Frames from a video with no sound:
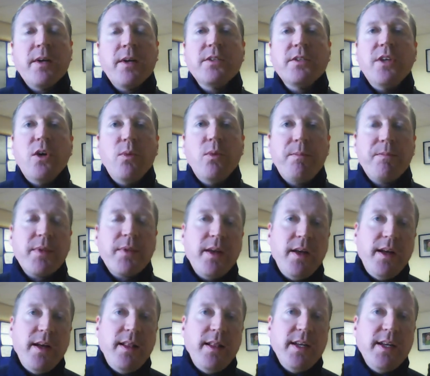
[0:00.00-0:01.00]
So
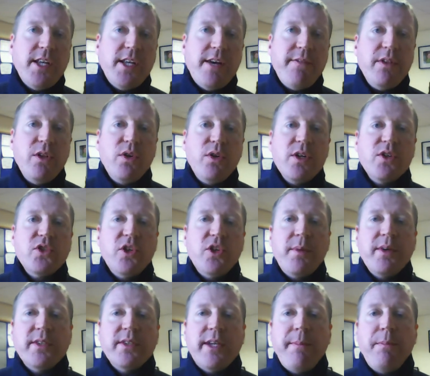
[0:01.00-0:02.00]
let's have a look at some
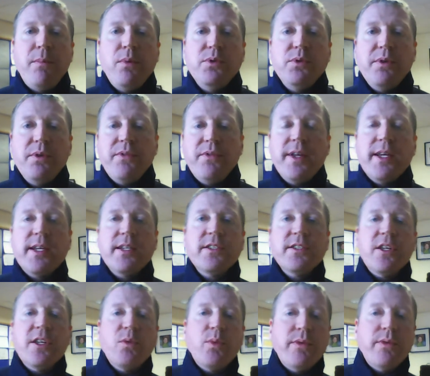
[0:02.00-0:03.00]
examples of things
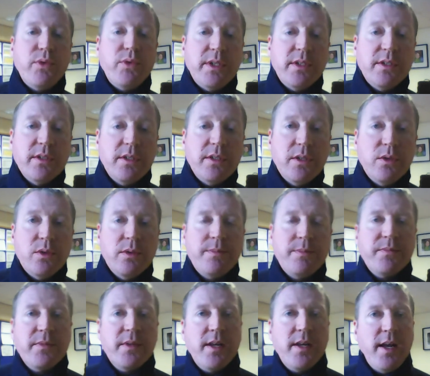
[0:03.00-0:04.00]
that we're free to do,
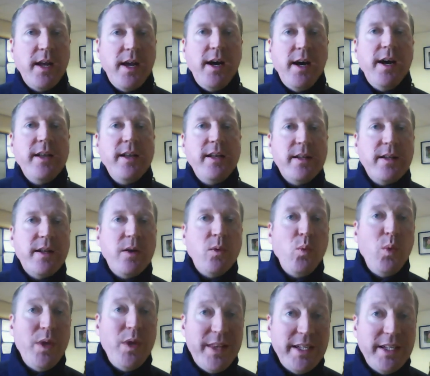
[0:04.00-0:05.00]
and
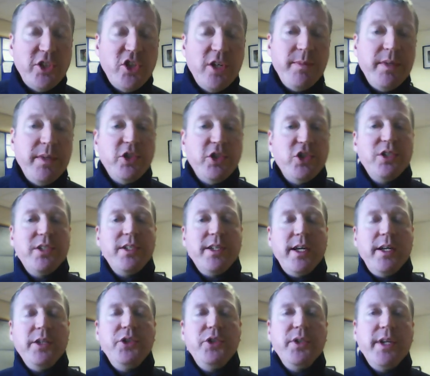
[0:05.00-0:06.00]
with each image
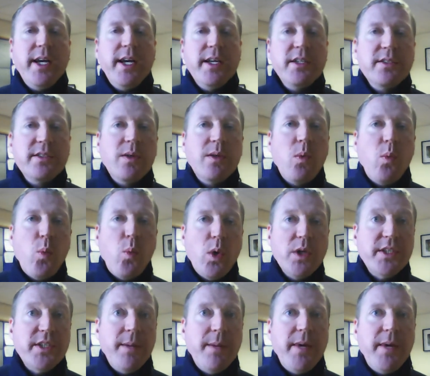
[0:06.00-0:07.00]
can you guess
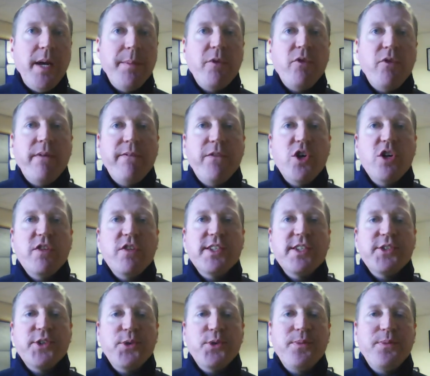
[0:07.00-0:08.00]
what I might be referring
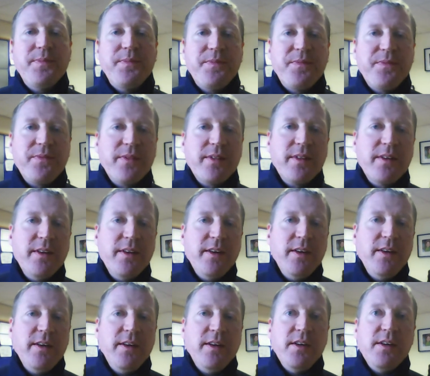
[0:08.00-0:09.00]
to?
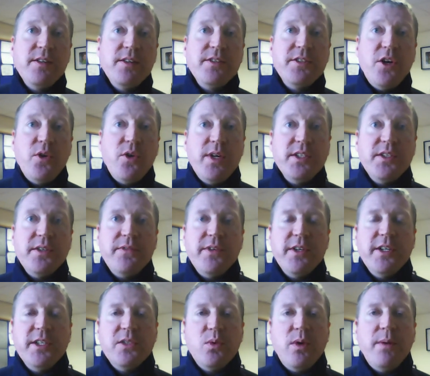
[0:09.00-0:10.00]
So here's the
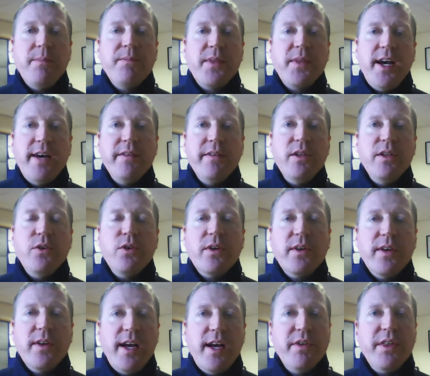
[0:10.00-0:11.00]
first one. Have a
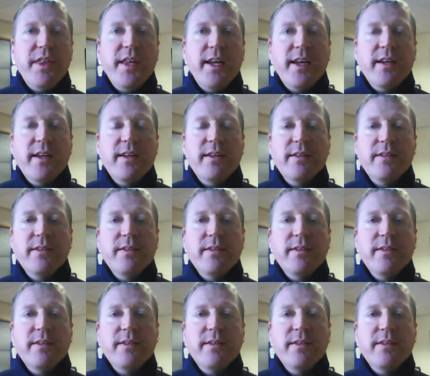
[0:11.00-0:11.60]
look, have a think.